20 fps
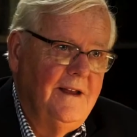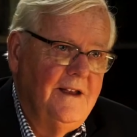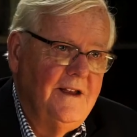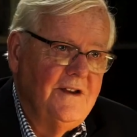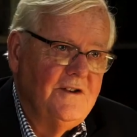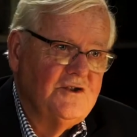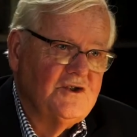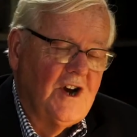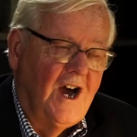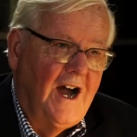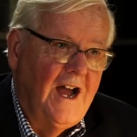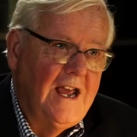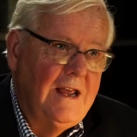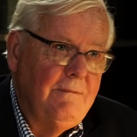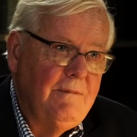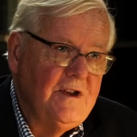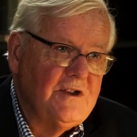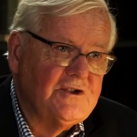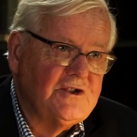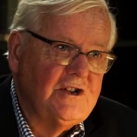Time
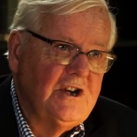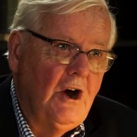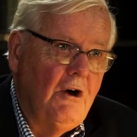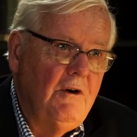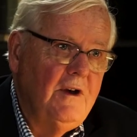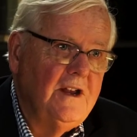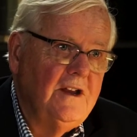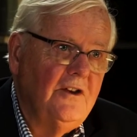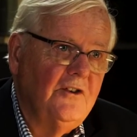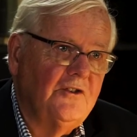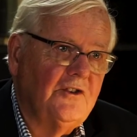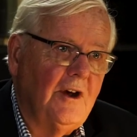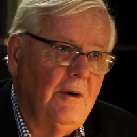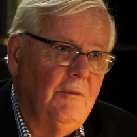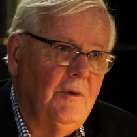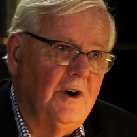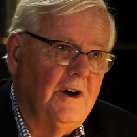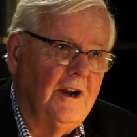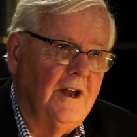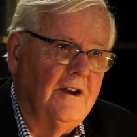is going
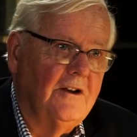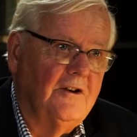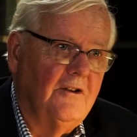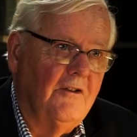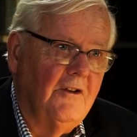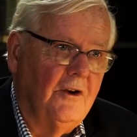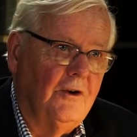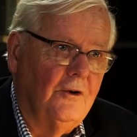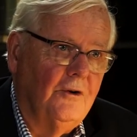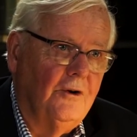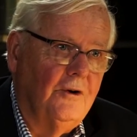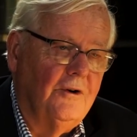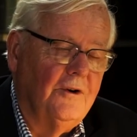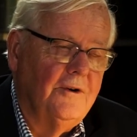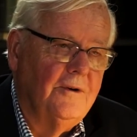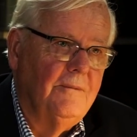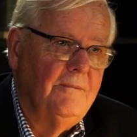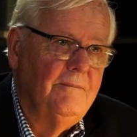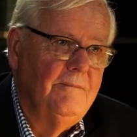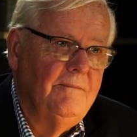somewhere under the Lord.
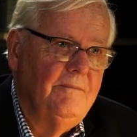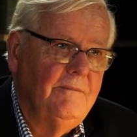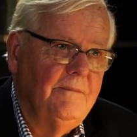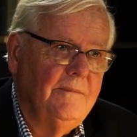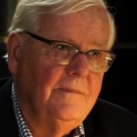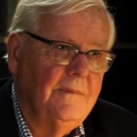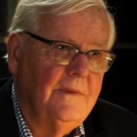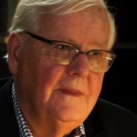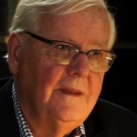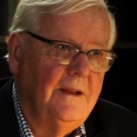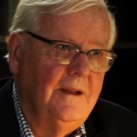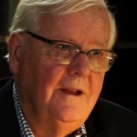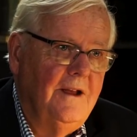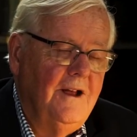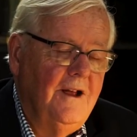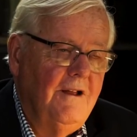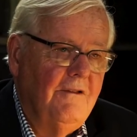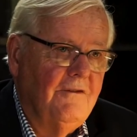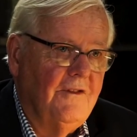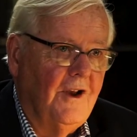
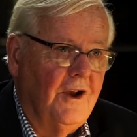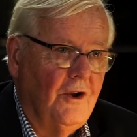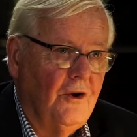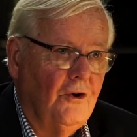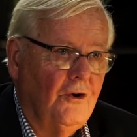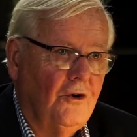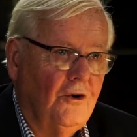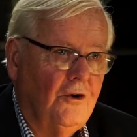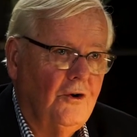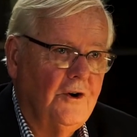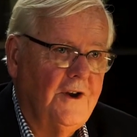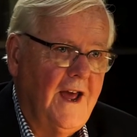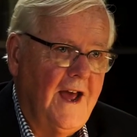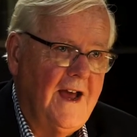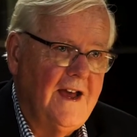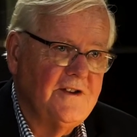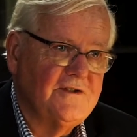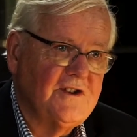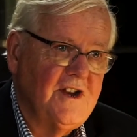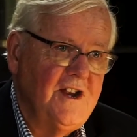The Lord
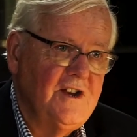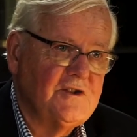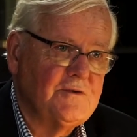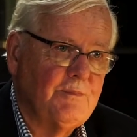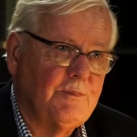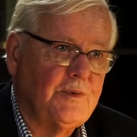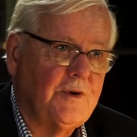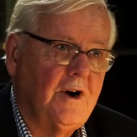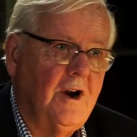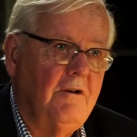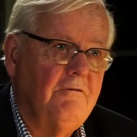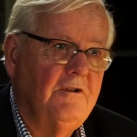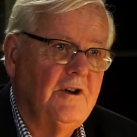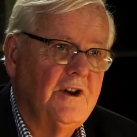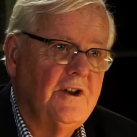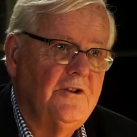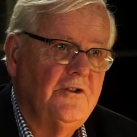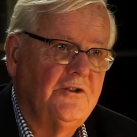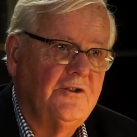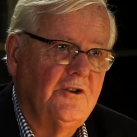has his
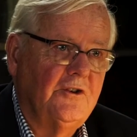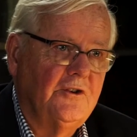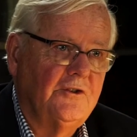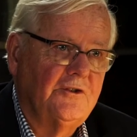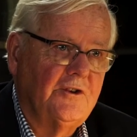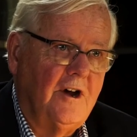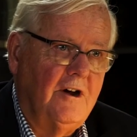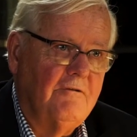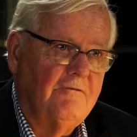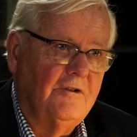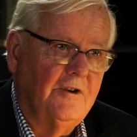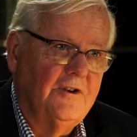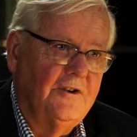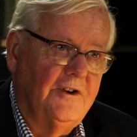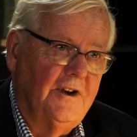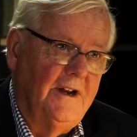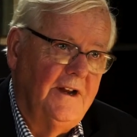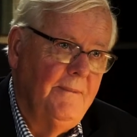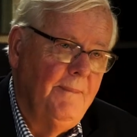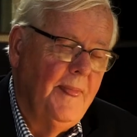providence and
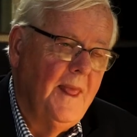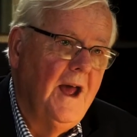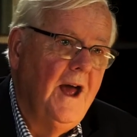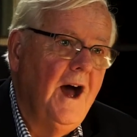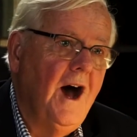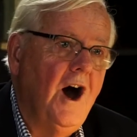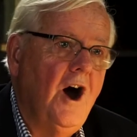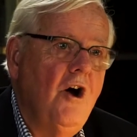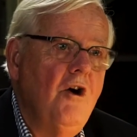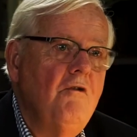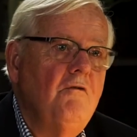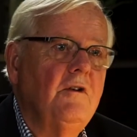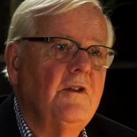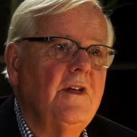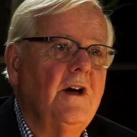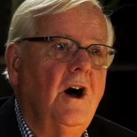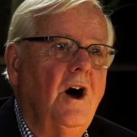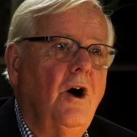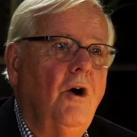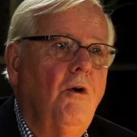sovereignty over the
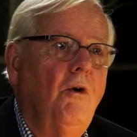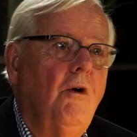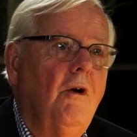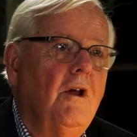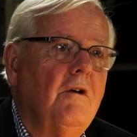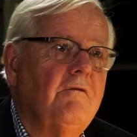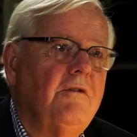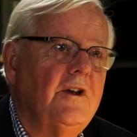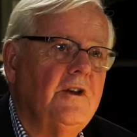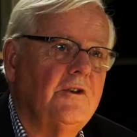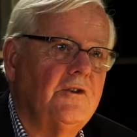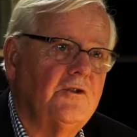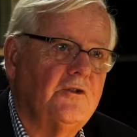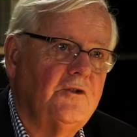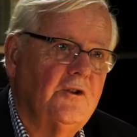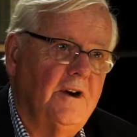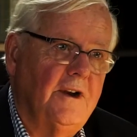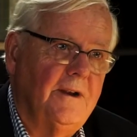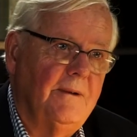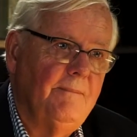whole of
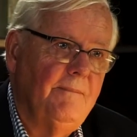history.